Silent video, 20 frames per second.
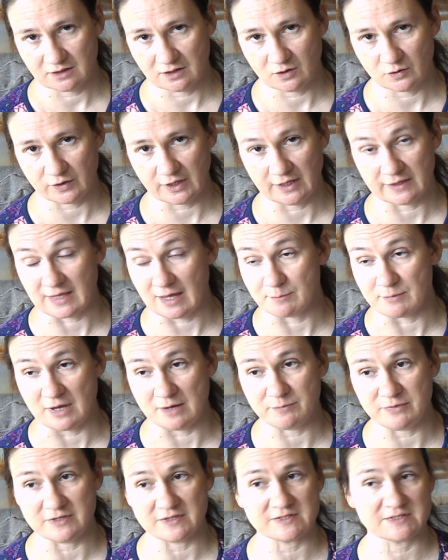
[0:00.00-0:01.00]
Okay, that may
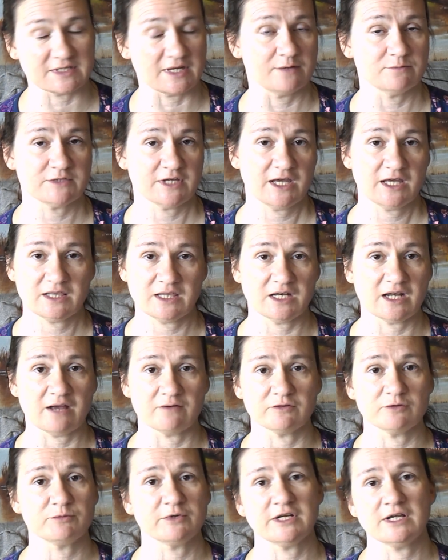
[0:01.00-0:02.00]
be the same day that
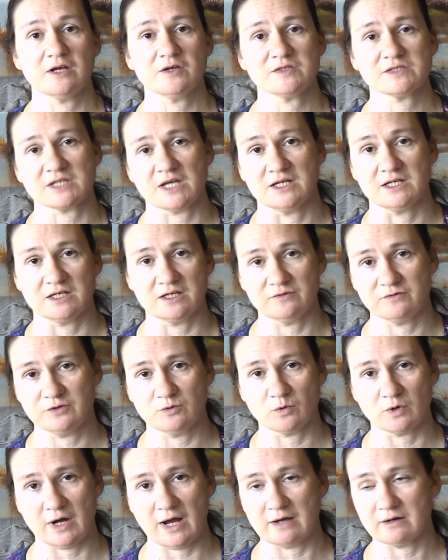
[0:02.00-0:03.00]
everybody else signed it if
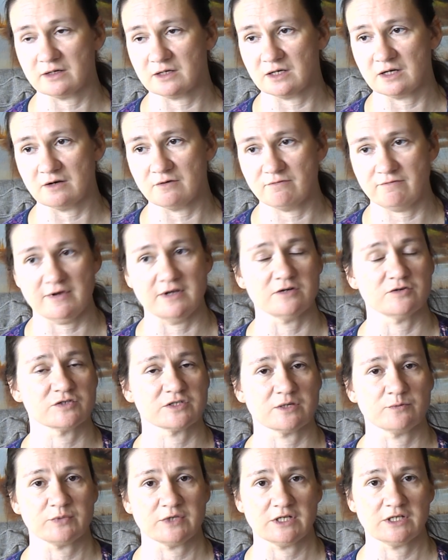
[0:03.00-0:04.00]
you were out at an event or
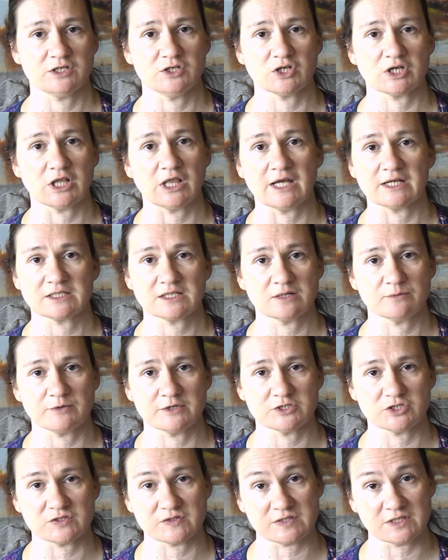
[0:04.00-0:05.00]
something and you collected a
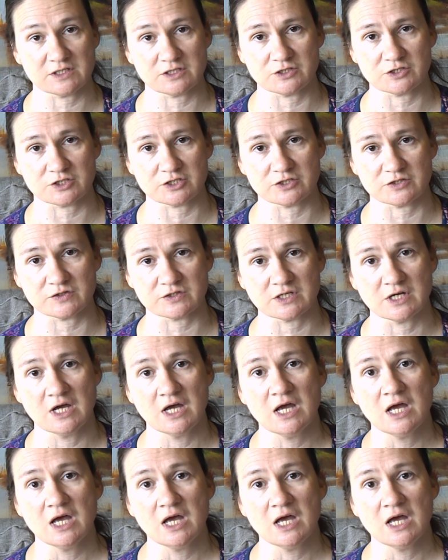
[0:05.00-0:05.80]
bunch of signatures.